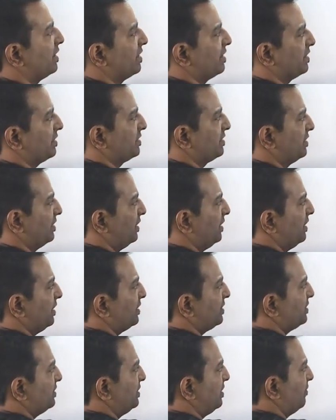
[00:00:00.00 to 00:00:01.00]
address
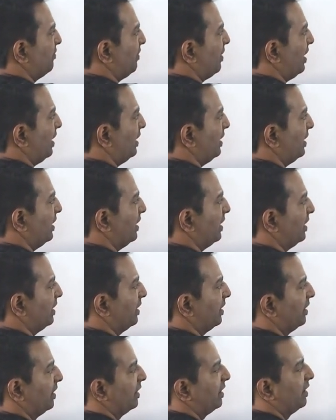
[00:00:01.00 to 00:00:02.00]
is
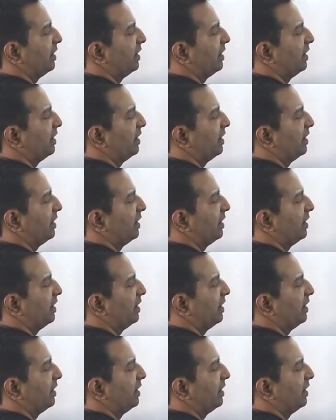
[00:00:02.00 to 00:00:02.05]
divided